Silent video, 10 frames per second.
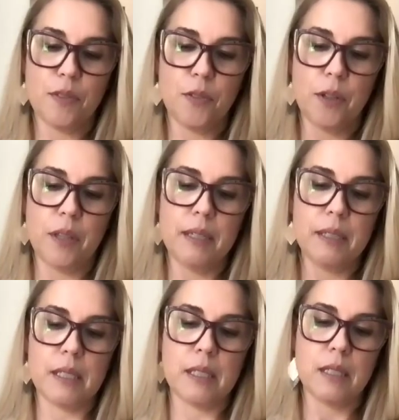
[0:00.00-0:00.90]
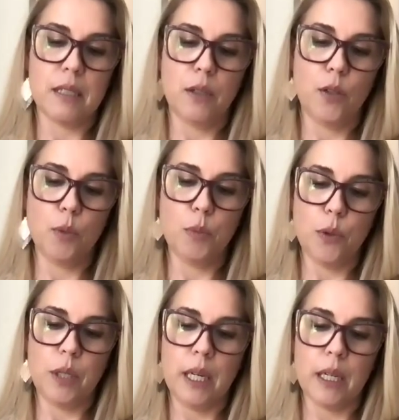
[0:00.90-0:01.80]
for this new
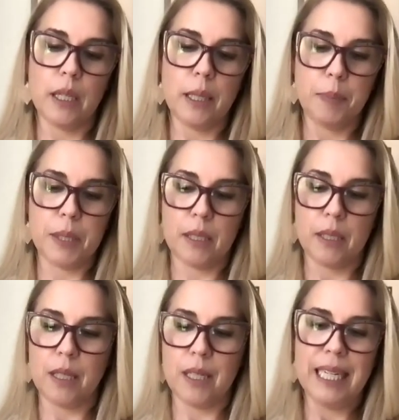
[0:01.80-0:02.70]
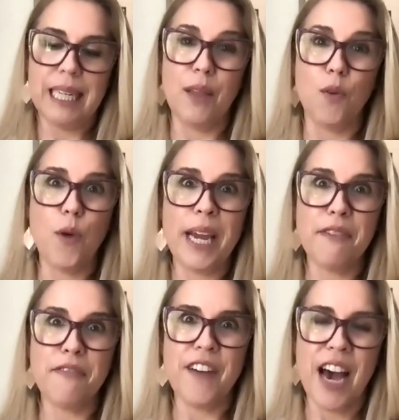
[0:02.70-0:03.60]
moon eclipse, the Ring
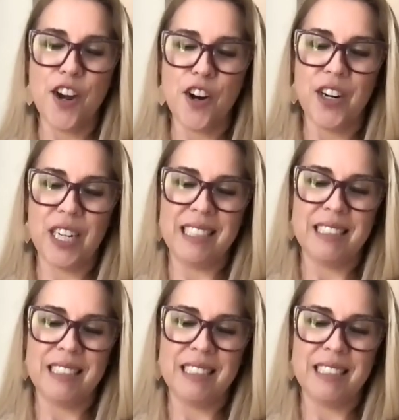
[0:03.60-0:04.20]
of Fire